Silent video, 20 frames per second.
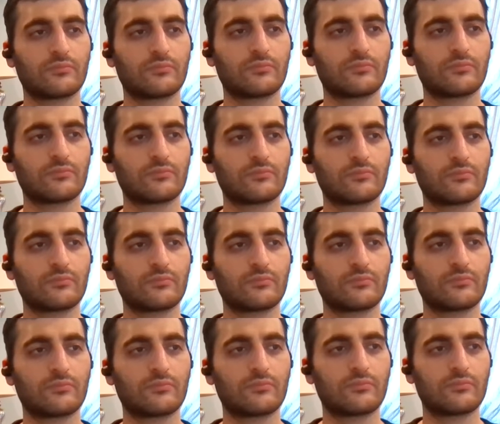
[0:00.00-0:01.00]

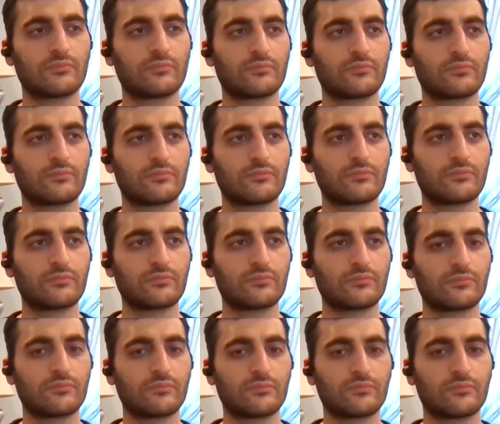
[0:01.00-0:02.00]

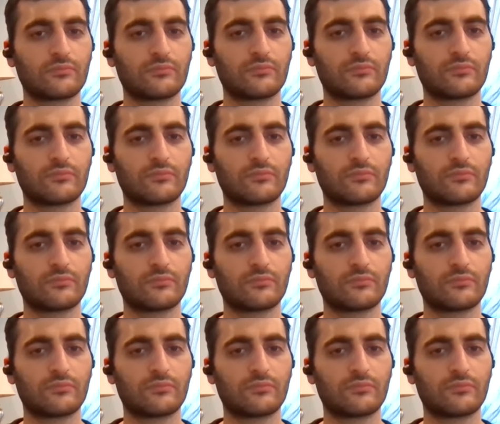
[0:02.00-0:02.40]
This person isn't speaking.